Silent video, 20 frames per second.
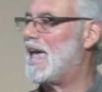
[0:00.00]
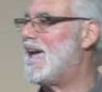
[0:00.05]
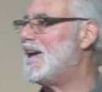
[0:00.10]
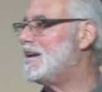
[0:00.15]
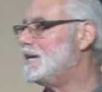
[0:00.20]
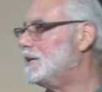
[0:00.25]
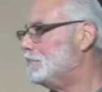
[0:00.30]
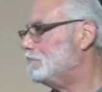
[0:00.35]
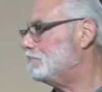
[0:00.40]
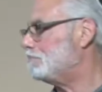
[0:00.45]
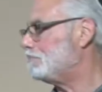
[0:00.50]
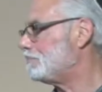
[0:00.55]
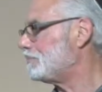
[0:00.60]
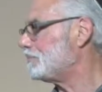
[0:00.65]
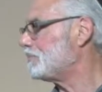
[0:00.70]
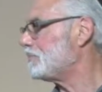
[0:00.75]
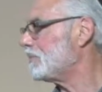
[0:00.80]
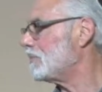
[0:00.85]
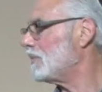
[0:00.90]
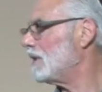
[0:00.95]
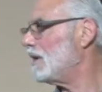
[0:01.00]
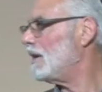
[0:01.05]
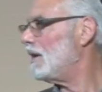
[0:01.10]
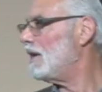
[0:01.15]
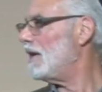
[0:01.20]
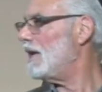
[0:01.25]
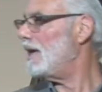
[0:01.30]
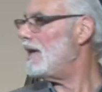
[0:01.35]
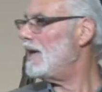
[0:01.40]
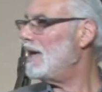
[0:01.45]
Edom.
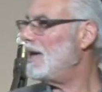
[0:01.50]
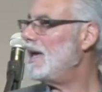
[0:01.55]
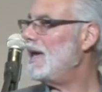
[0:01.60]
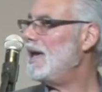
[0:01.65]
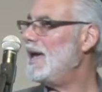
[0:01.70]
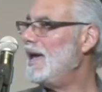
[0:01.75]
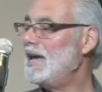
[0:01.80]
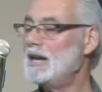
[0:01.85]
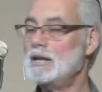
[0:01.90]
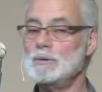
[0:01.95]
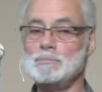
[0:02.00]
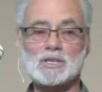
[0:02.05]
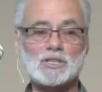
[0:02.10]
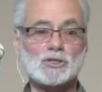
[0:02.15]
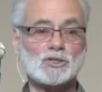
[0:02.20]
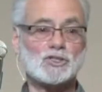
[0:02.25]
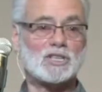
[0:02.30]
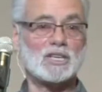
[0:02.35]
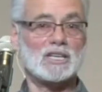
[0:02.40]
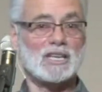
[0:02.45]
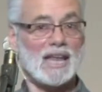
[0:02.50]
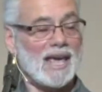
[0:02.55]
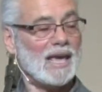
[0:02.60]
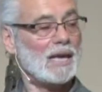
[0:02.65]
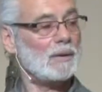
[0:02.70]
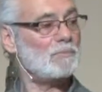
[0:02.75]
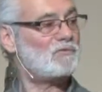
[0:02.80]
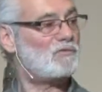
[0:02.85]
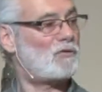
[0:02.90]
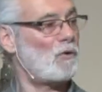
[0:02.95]
Edom is the
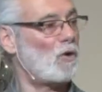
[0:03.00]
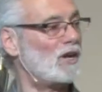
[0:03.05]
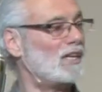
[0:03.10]
name for